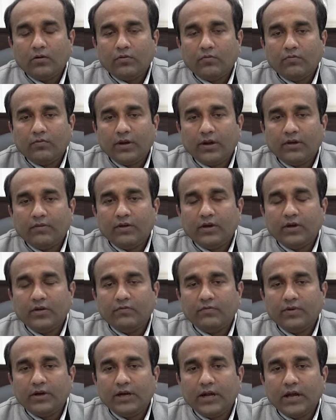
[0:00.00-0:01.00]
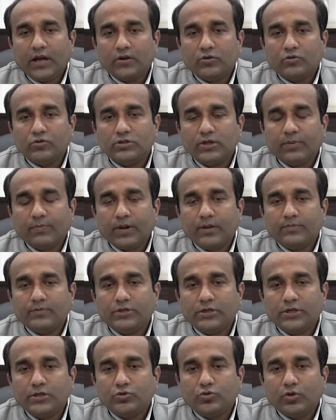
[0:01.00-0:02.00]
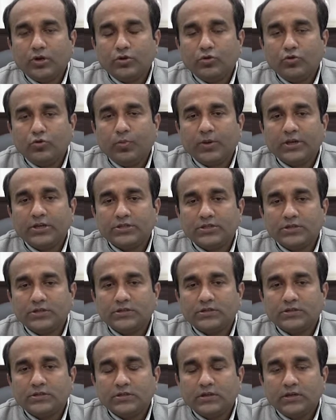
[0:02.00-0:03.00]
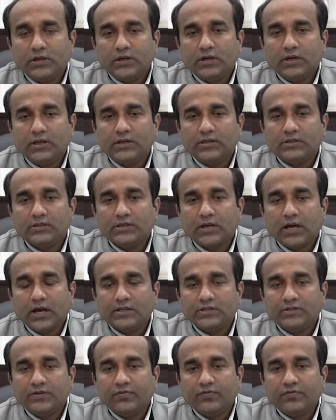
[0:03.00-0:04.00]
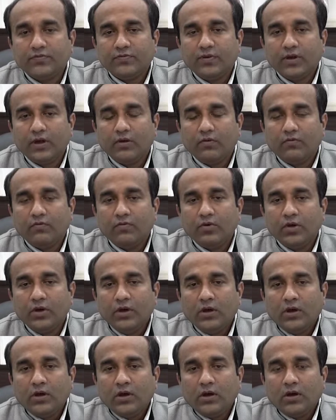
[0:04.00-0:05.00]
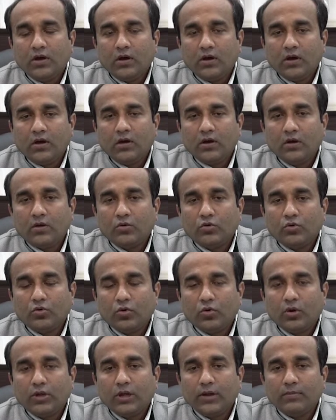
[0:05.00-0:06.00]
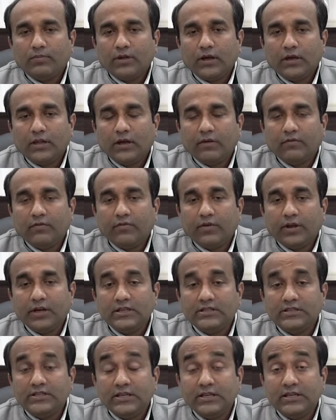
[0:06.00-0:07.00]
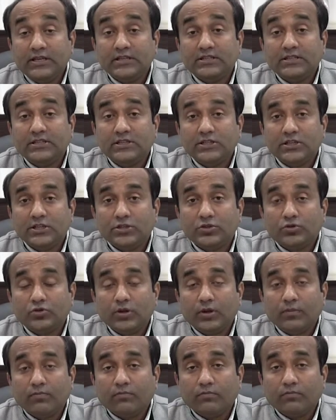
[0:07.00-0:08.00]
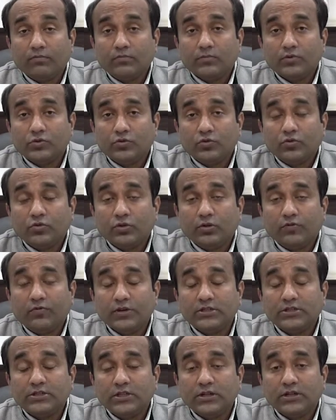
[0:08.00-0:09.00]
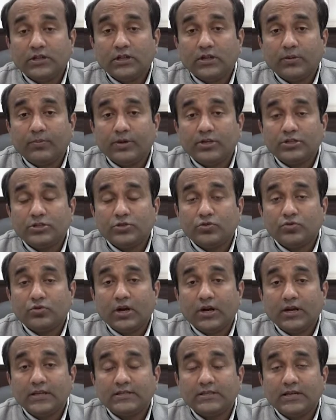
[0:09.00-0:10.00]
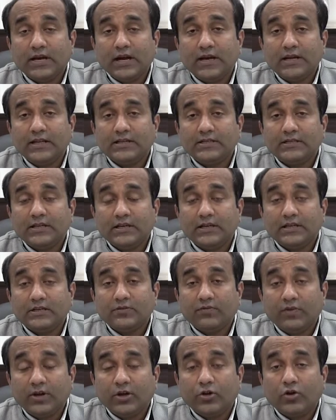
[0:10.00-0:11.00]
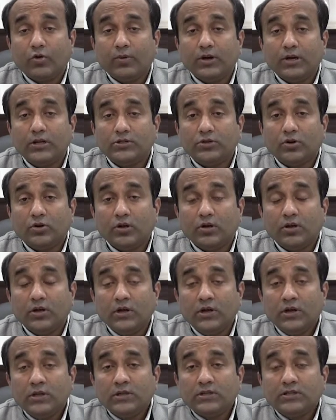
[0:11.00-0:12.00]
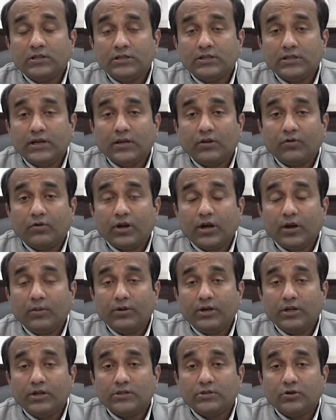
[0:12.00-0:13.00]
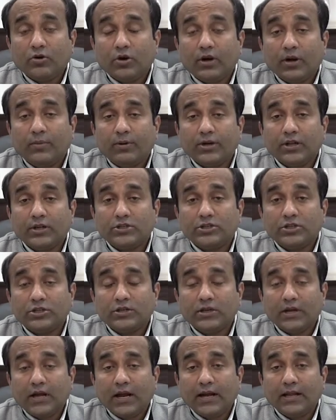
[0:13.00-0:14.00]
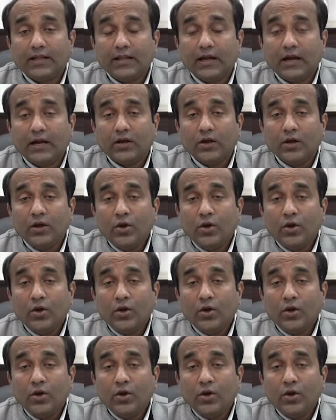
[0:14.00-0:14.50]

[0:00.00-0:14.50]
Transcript: whenever we diagnose epilepsy to a new patient, it is as if we have told them that they have a very serious disease to them. So the first thing that the patient should understand is that it is a very common disorder, just like your diabetes or hypertension, and that